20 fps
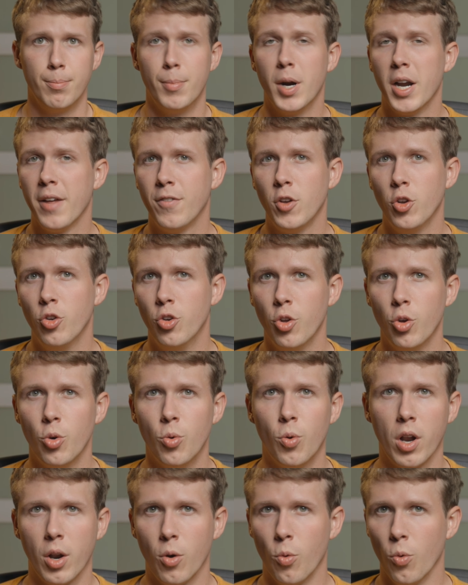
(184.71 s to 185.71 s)
But if you do
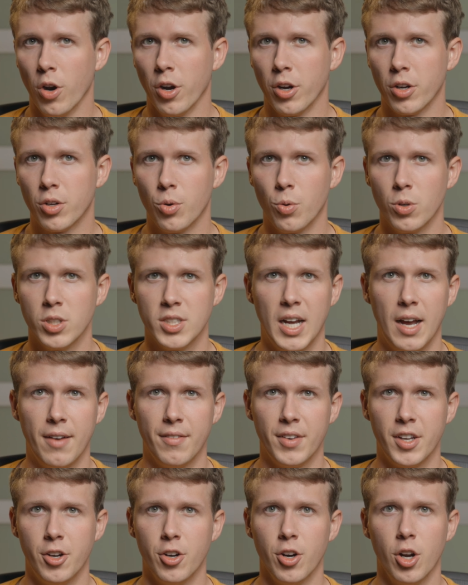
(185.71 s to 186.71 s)
want to work towards
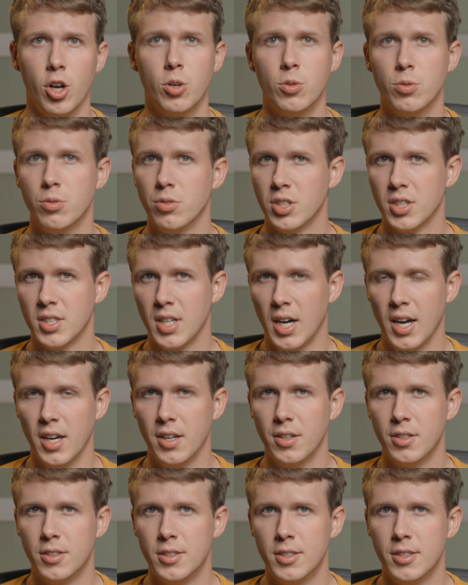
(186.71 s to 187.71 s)
having your own
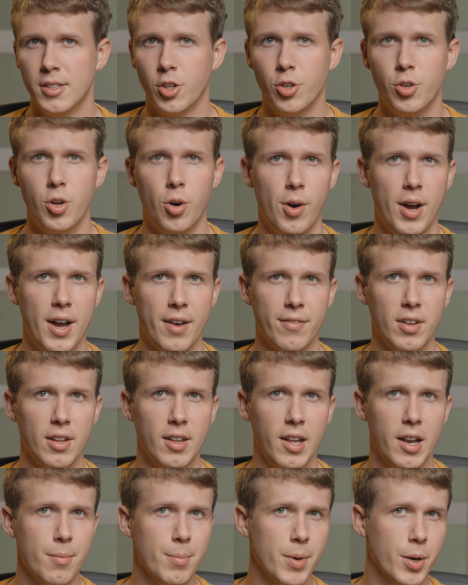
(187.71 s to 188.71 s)
style, you don't have to
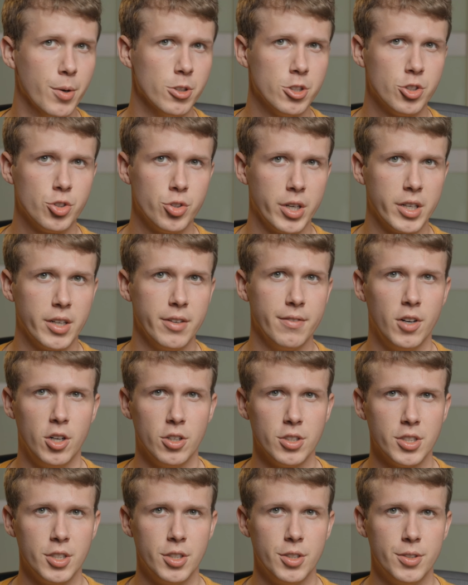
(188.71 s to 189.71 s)
let it be restrictive
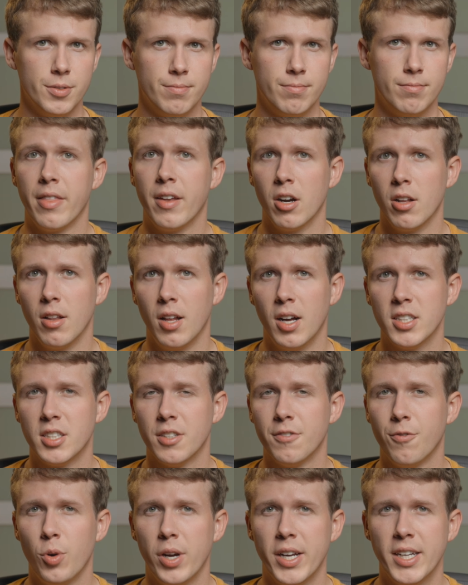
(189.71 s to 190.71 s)
also. There are lots
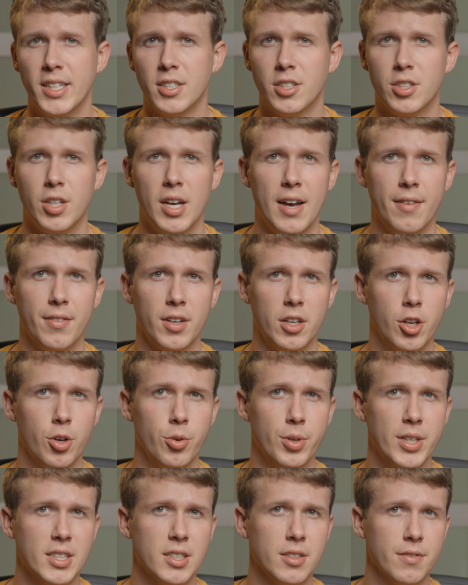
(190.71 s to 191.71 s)
of ways to have a
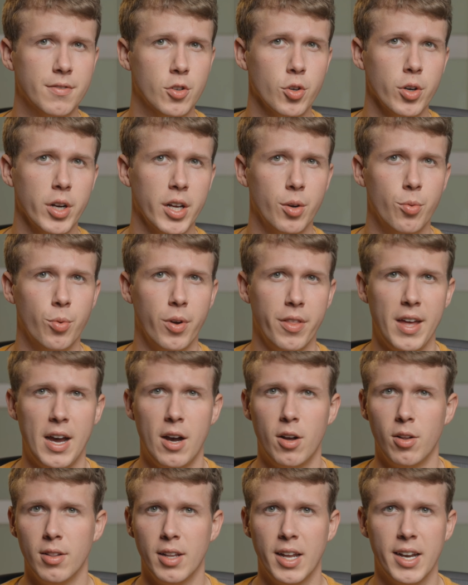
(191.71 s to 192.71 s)
cohesive grid
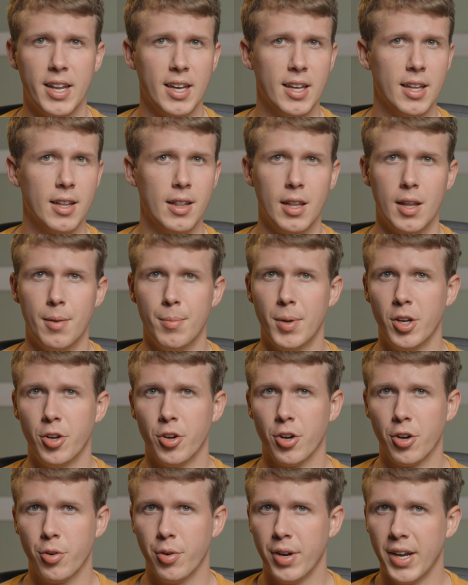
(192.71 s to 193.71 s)
without letting it limit
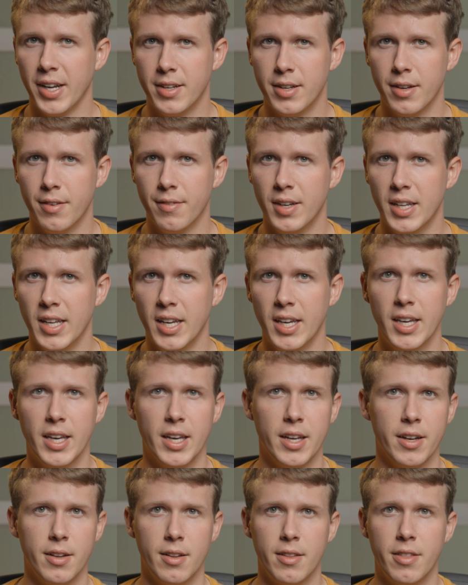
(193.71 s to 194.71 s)
your creativity
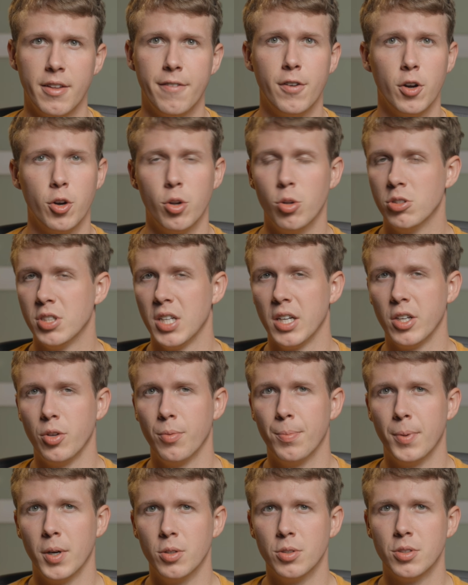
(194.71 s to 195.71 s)
and the photos that you
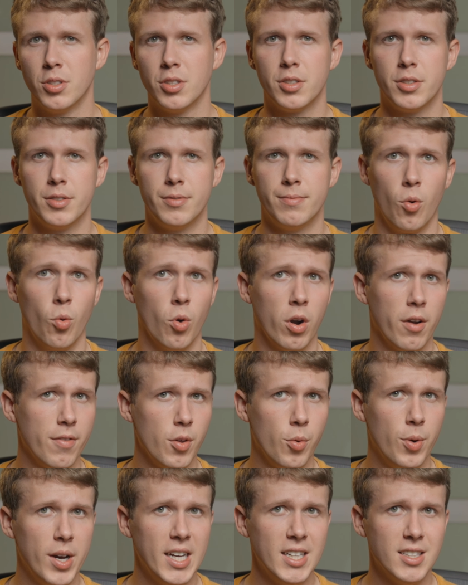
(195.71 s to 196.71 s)
post. One of the
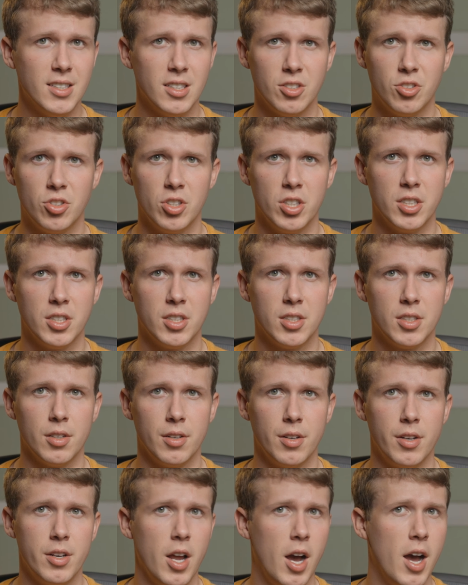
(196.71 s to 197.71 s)
ways is just
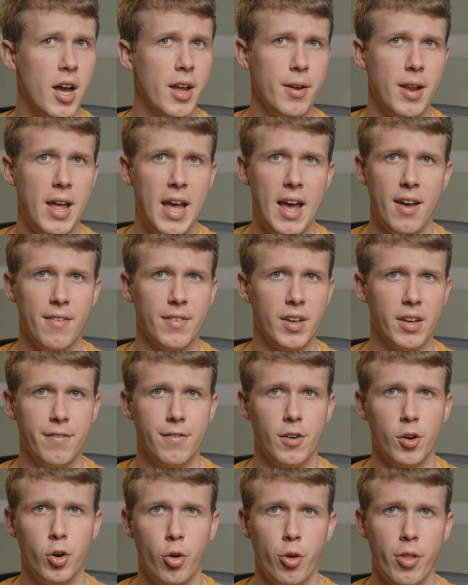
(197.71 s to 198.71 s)
not having a
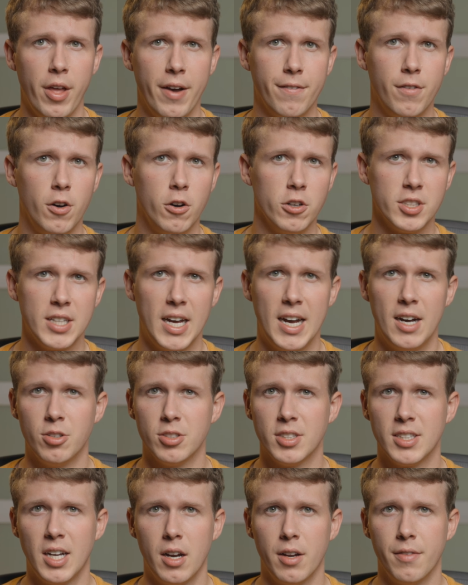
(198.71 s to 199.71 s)
photo that falls
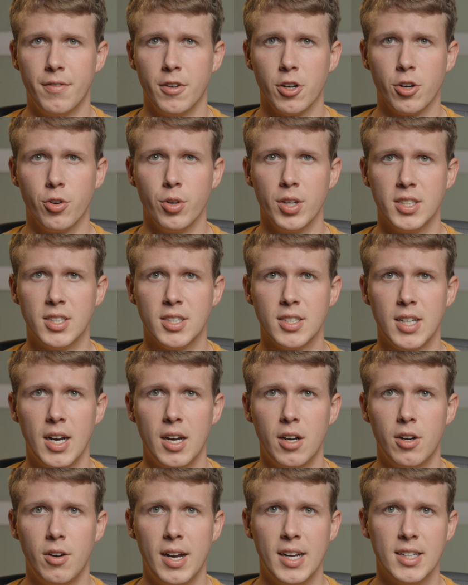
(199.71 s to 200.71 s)
outside of your grid
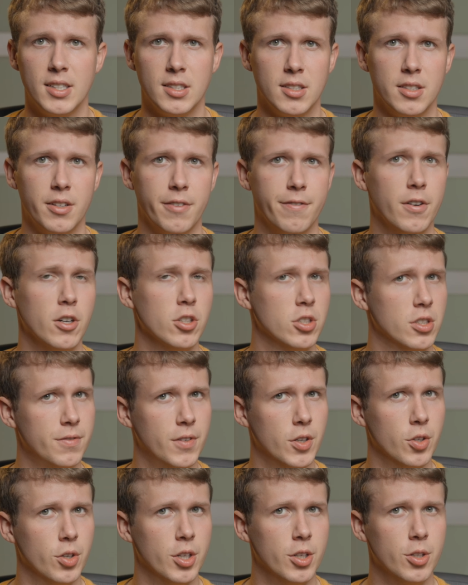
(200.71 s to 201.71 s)
style as the first
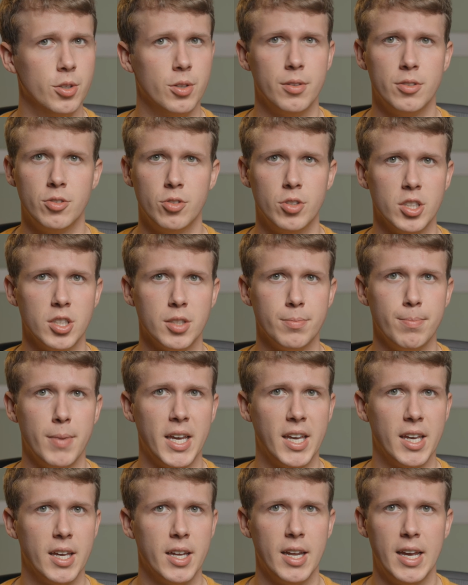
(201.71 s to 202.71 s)
photo. Just
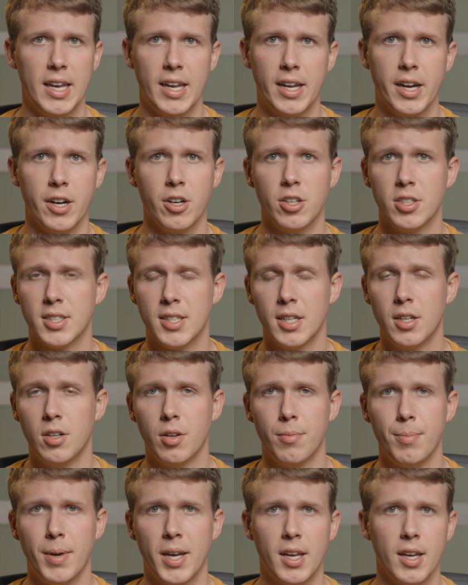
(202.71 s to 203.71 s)
make it a carousel
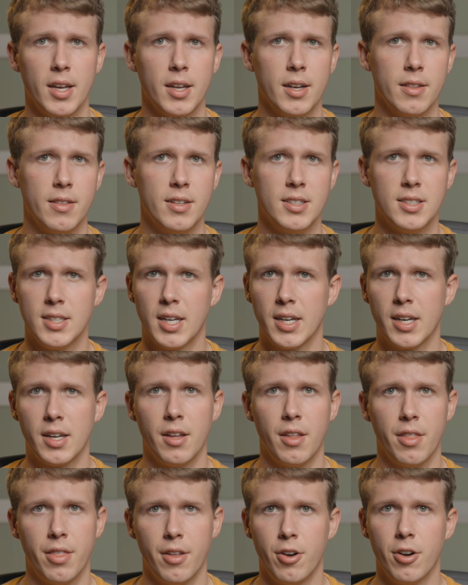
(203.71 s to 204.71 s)
and make it the
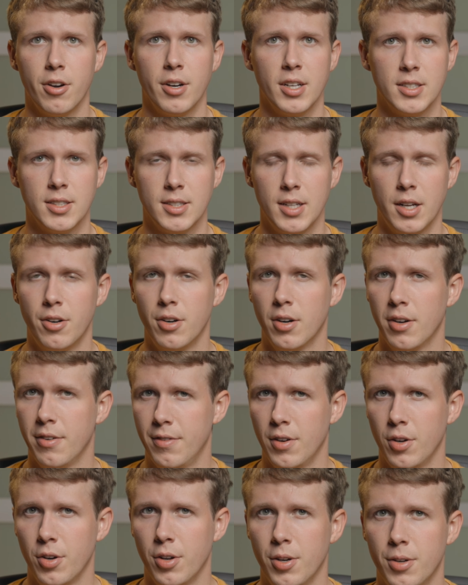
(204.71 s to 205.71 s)
second, third, etc.
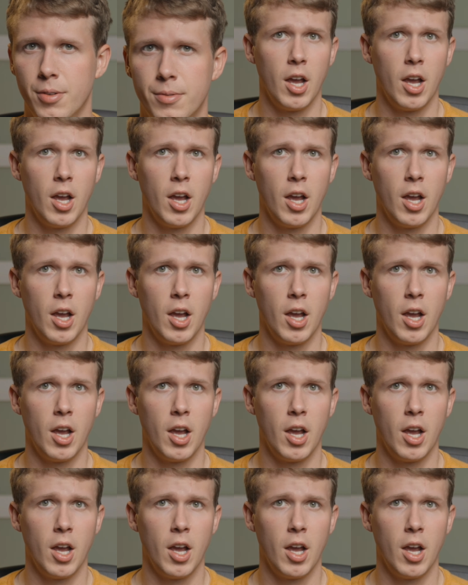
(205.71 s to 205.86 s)
photo.